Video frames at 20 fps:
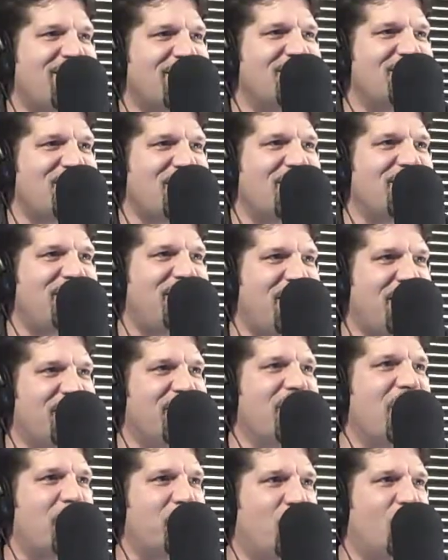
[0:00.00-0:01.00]
Lakers are
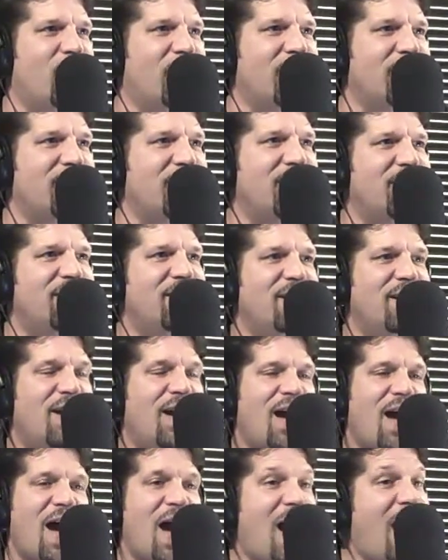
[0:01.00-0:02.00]
geared up with.
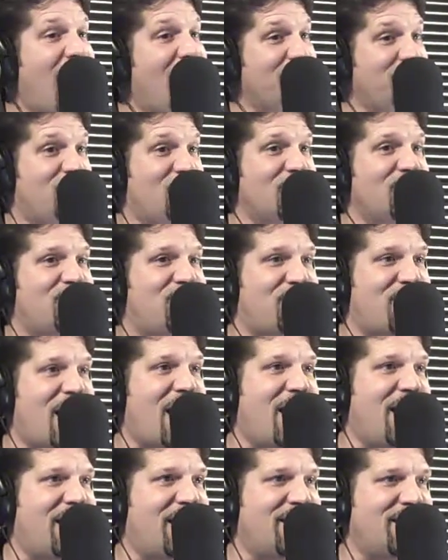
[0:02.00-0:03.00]
I'm just
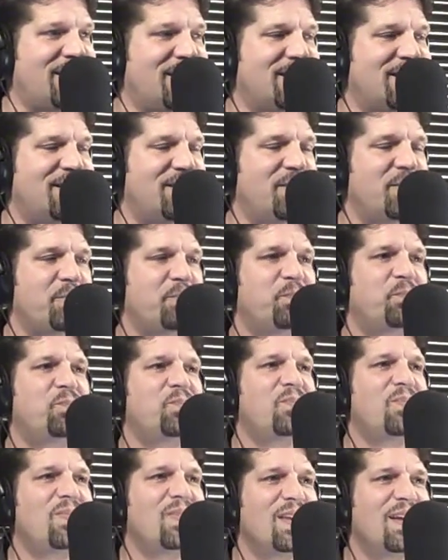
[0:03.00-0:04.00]
saying. Laker
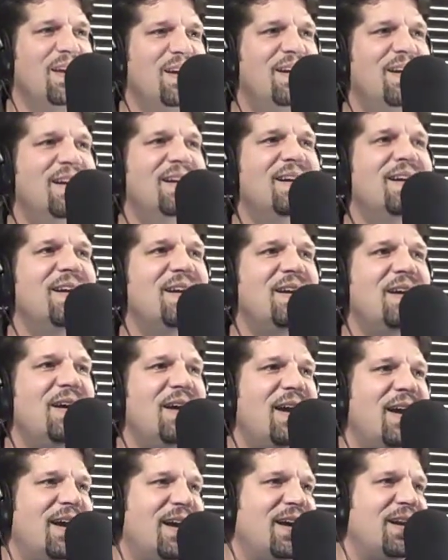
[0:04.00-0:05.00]
locker room is probably a little bit
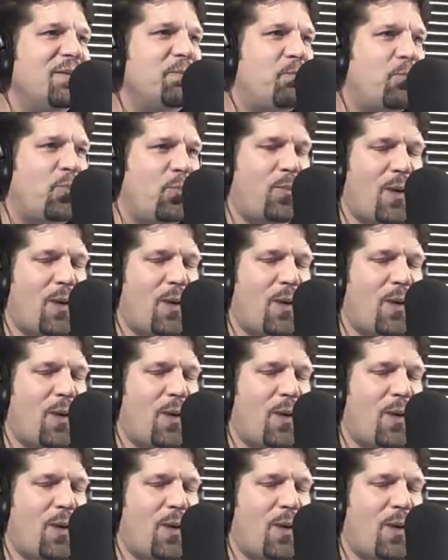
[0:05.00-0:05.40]
bigger.